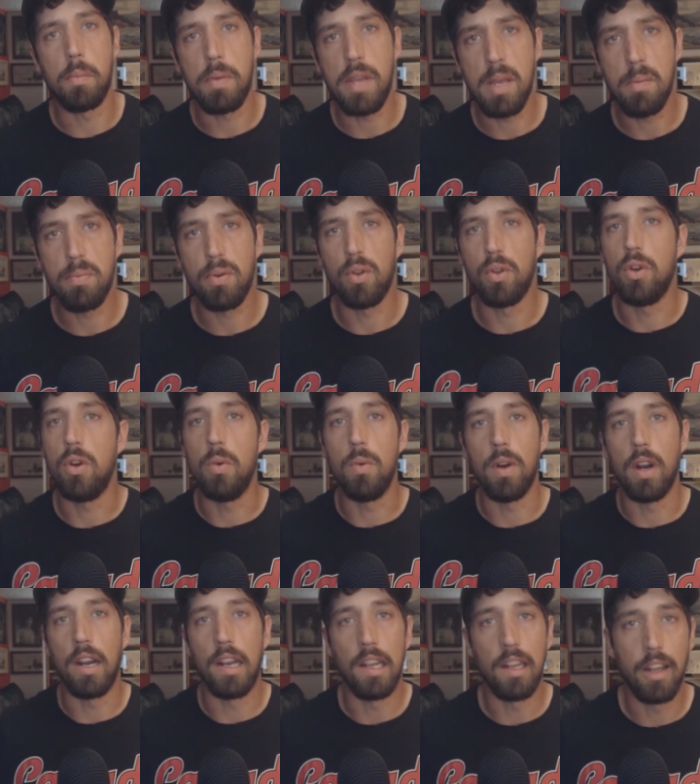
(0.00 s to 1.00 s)
people who
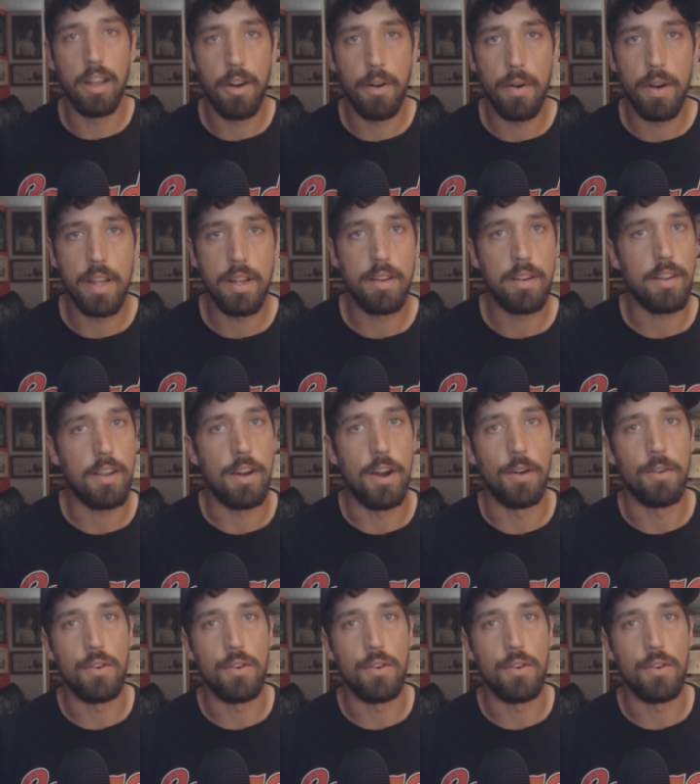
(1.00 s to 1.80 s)
were illiterate,